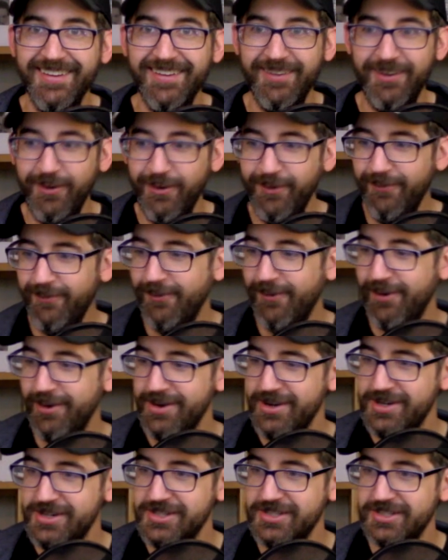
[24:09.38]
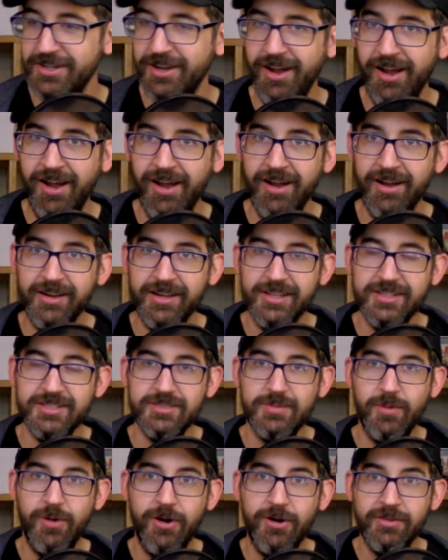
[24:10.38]
all warriors, get
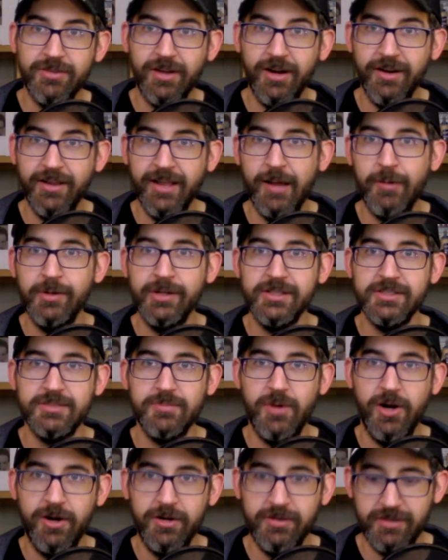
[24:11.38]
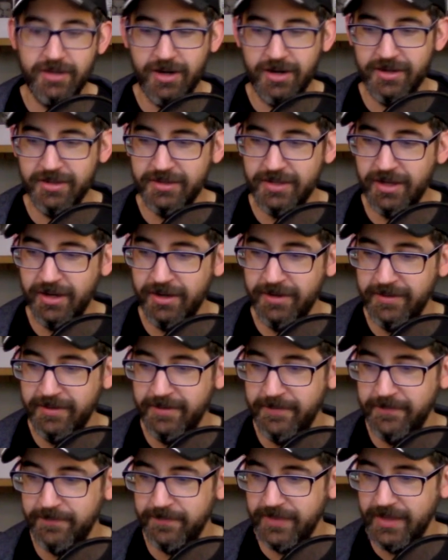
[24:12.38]
some Hearthguard. I want to get some Hearthguard in there.
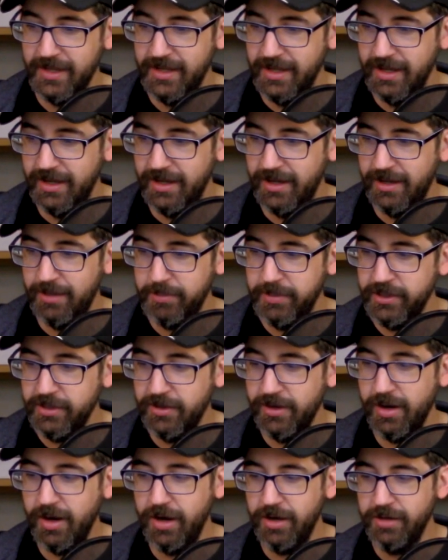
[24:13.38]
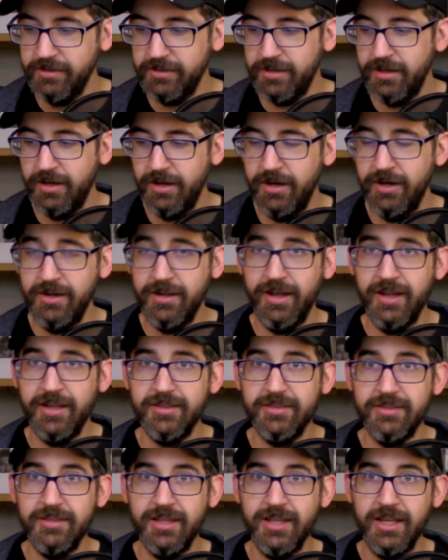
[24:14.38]
Beginner Hearthguard, I
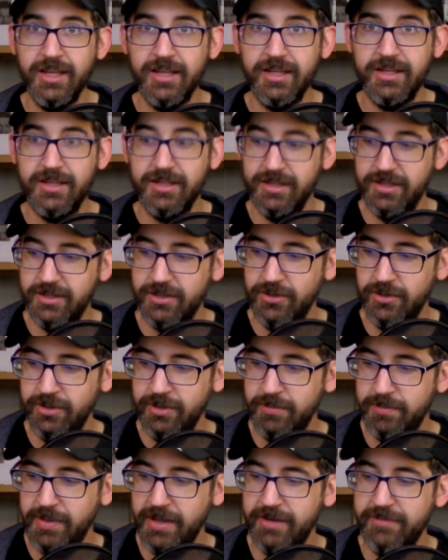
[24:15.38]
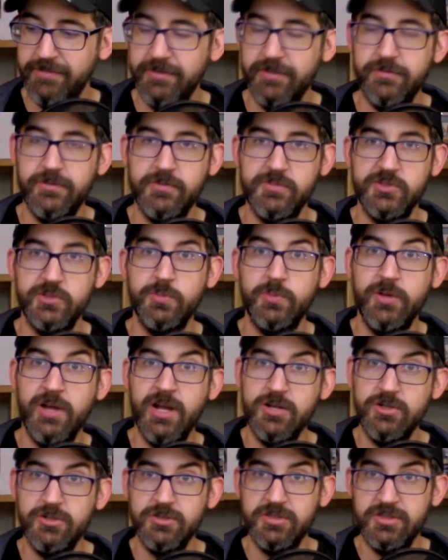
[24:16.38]
think, could benefit from
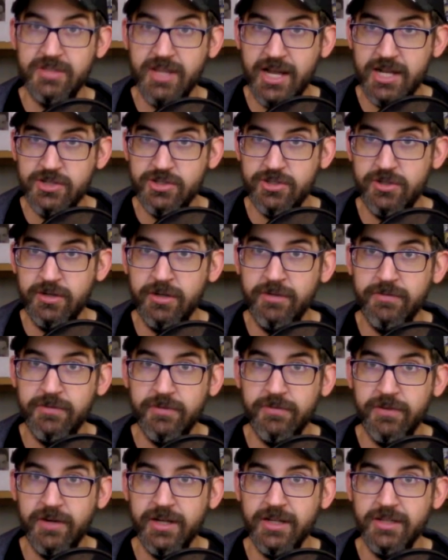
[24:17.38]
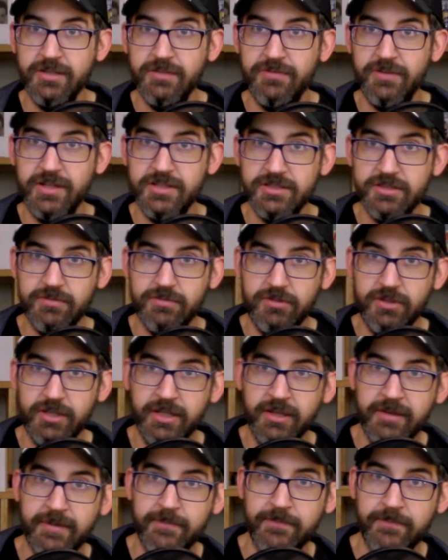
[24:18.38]
supernatural stature. If you're fighting defensively,